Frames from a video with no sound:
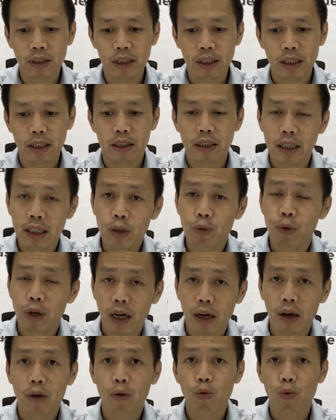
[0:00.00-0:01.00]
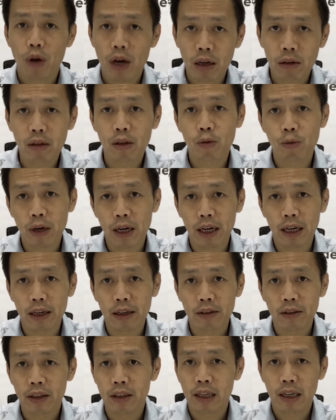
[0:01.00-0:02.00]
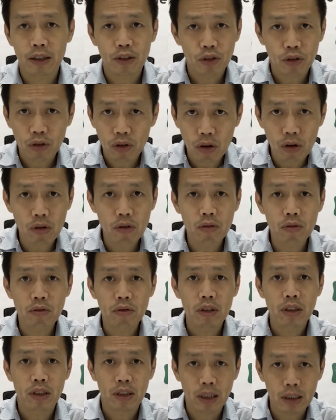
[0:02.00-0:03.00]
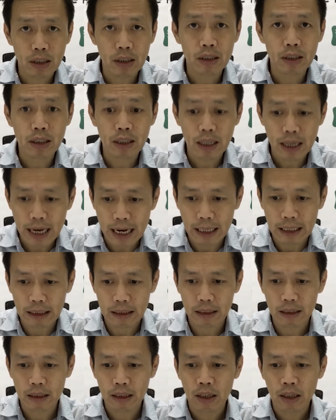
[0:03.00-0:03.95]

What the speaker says: Indeed, we are well aware that there is no certainty yet